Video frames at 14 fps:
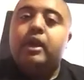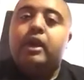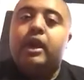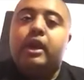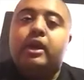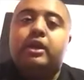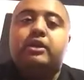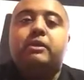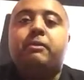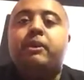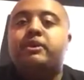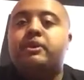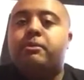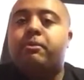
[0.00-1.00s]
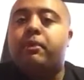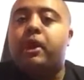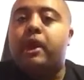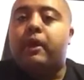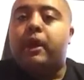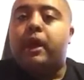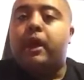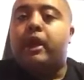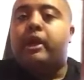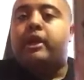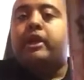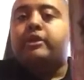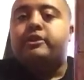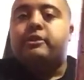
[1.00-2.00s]
The basic plot
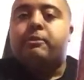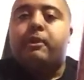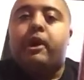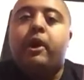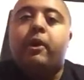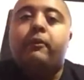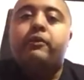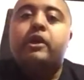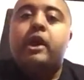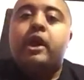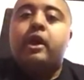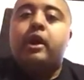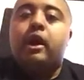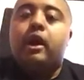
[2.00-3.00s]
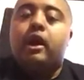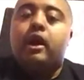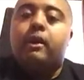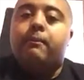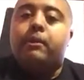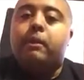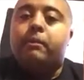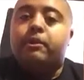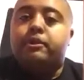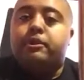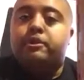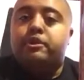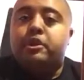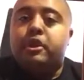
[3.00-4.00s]
line is about a
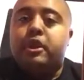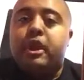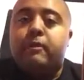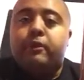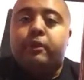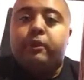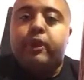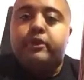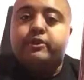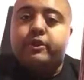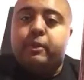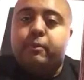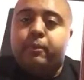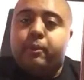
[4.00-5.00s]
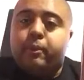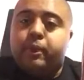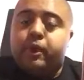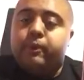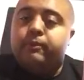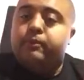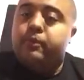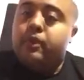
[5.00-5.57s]
magician named the Great Zamboni,